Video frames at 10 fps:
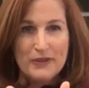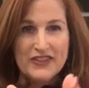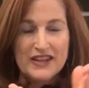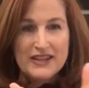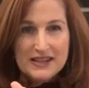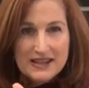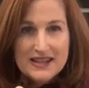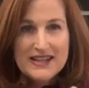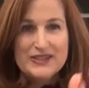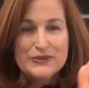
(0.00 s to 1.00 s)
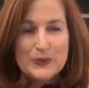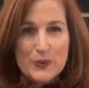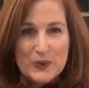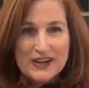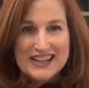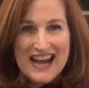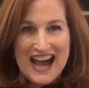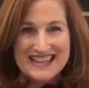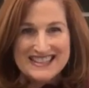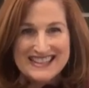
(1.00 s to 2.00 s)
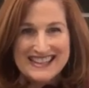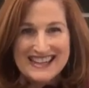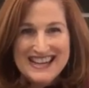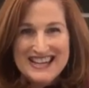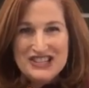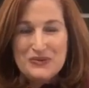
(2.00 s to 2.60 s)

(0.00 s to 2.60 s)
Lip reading: But the key is organizing.